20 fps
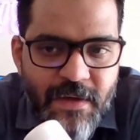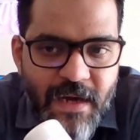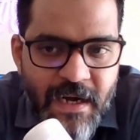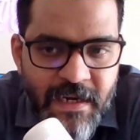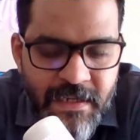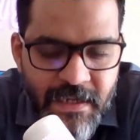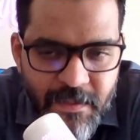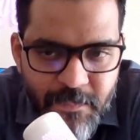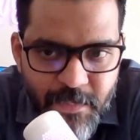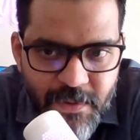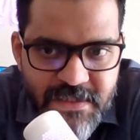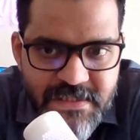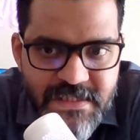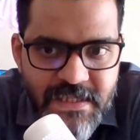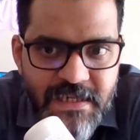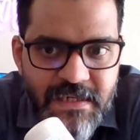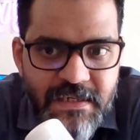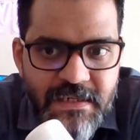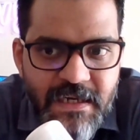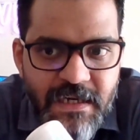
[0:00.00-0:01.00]
your
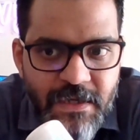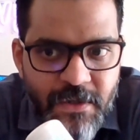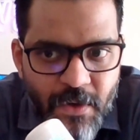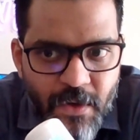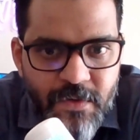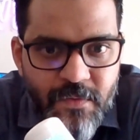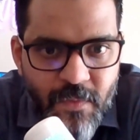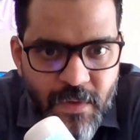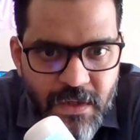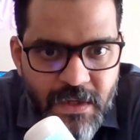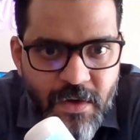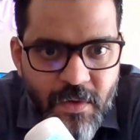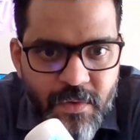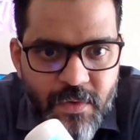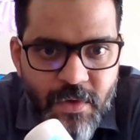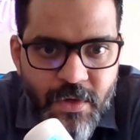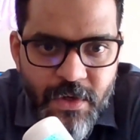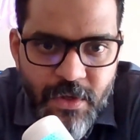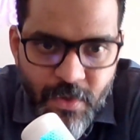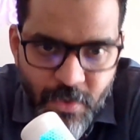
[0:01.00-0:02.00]
100% did not work
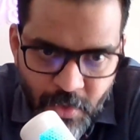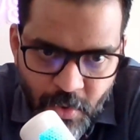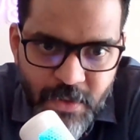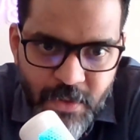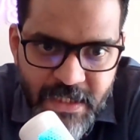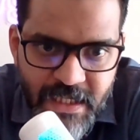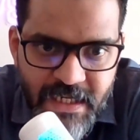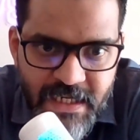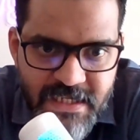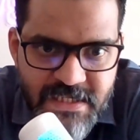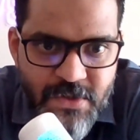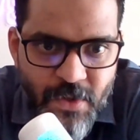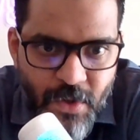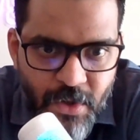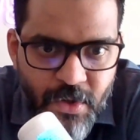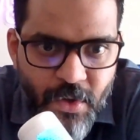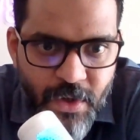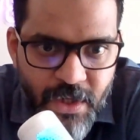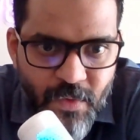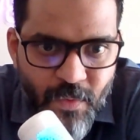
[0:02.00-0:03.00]
out or you know that it is
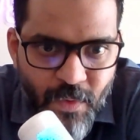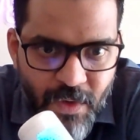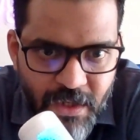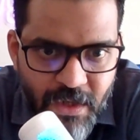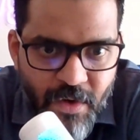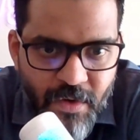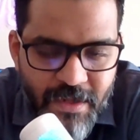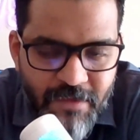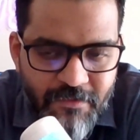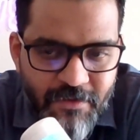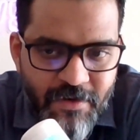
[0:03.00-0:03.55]
not going to work out